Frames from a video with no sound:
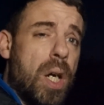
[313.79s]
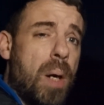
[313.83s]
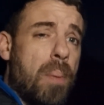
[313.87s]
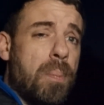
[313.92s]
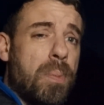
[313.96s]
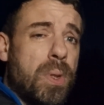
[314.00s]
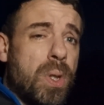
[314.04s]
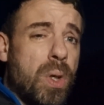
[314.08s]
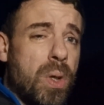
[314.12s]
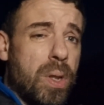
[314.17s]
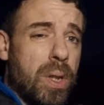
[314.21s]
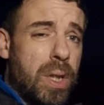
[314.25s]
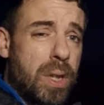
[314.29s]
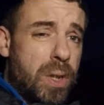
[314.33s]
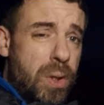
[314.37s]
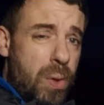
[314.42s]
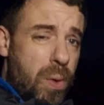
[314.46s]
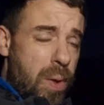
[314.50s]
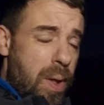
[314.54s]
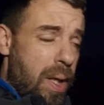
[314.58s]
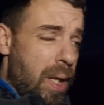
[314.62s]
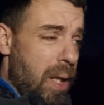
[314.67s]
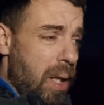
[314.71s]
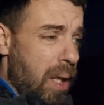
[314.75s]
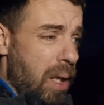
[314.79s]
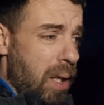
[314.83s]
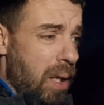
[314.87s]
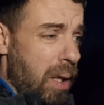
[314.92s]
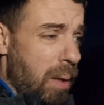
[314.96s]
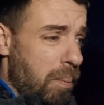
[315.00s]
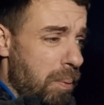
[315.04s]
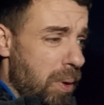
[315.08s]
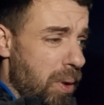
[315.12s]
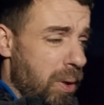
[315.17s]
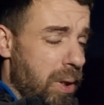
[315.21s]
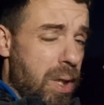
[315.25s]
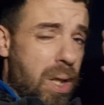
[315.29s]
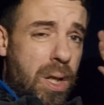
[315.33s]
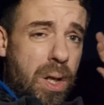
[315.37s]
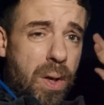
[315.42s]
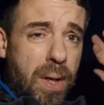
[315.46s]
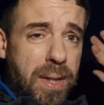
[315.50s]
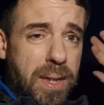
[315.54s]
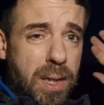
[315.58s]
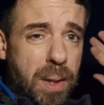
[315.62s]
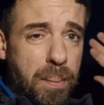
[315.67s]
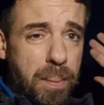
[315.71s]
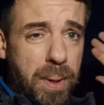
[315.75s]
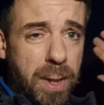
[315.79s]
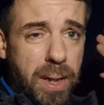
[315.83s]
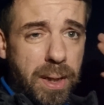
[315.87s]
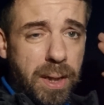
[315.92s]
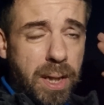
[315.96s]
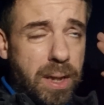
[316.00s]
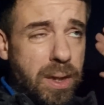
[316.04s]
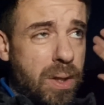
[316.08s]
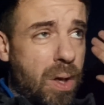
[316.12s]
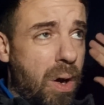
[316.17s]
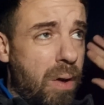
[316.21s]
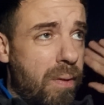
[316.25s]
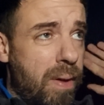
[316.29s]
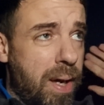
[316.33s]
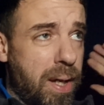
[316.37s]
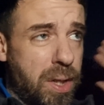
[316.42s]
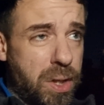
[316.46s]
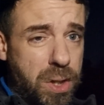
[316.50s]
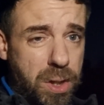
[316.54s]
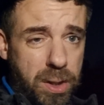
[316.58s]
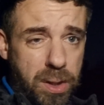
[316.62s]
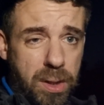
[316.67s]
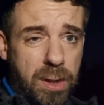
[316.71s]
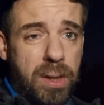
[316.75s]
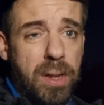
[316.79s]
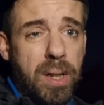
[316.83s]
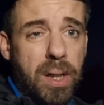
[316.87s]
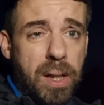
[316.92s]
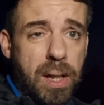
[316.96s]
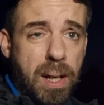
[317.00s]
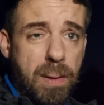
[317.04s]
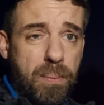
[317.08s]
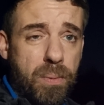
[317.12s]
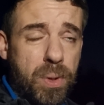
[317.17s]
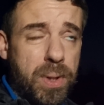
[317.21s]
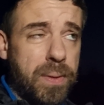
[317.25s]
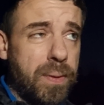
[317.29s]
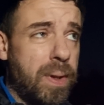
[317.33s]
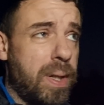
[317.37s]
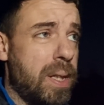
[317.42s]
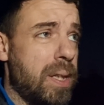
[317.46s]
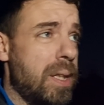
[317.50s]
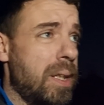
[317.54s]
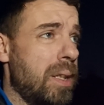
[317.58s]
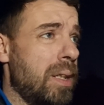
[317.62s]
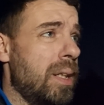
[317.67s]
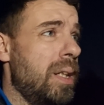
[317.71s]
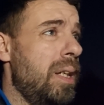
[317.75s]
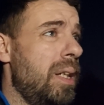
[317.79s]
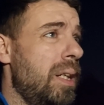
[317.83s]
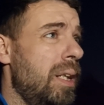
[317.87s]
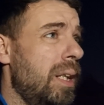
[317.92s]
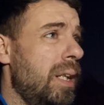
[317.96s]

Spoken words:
I'm not going to light up in the direction the camera's facing.